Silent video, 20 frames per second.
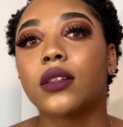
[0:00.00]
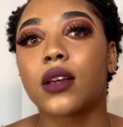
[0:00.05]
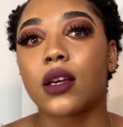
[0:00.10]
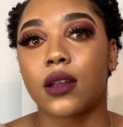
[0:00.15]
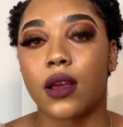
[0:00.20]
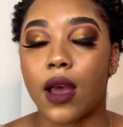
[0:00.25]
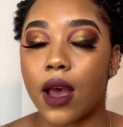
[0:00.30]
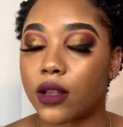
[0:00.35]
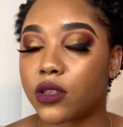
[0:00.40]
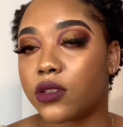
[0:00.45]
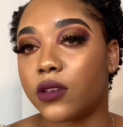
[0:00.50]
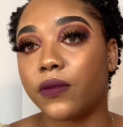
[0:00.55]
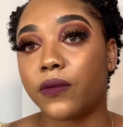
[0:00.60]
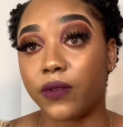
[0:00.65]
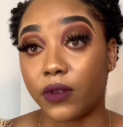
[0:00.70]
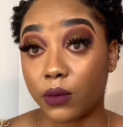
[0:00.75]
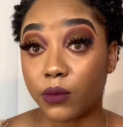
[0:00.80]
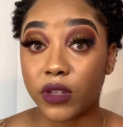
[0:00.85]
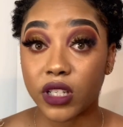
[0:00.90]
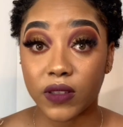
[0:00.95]
and I had to
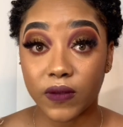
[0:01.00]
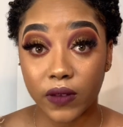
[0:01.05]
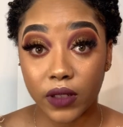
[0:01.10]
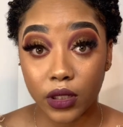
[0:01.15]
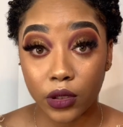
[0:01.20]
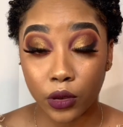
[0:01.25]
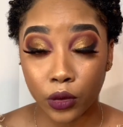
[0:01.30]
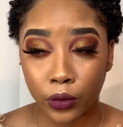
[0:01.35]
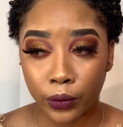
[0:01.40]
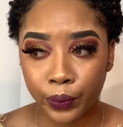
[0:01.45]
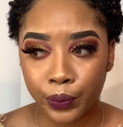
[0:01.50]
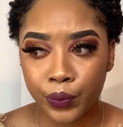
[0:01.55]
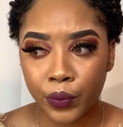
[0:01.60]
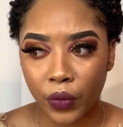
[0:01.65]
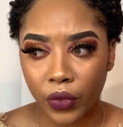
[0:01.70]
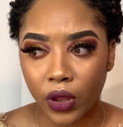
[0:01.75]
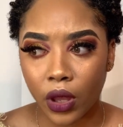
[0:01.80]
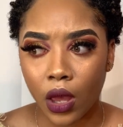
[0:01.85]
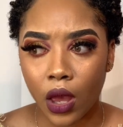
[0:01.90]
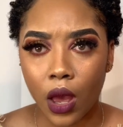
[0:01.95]
film this video.
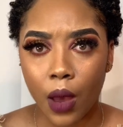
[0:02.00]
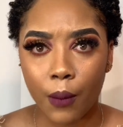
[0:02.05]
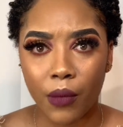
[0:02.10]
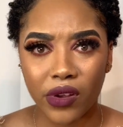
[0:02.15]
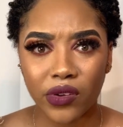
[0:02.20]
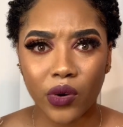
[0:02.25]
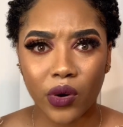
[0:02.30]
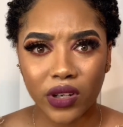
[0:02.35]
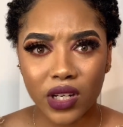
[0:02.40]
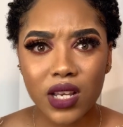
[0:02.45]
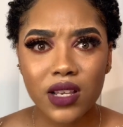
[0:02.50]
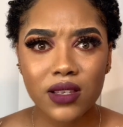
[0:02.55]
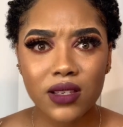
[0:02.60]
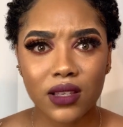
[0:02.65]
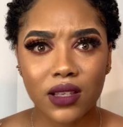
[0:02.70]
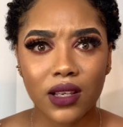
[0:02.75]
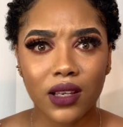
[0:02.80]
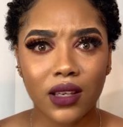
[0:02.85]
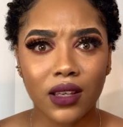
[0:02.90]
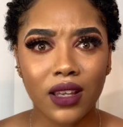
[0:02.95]
But
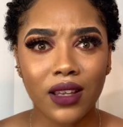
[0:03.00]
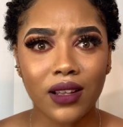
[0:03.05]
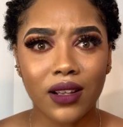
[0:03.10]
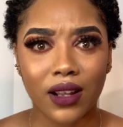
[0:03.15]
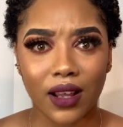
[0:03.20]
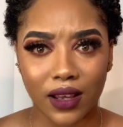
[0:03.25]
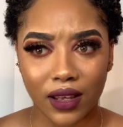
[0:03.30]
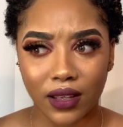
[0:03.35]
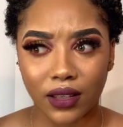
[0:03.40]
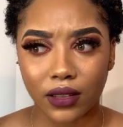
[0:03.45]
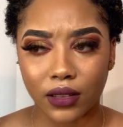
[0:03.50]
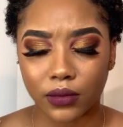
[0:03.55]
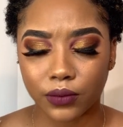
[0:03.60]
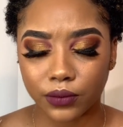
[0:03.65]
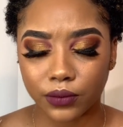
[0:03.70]
honestly, like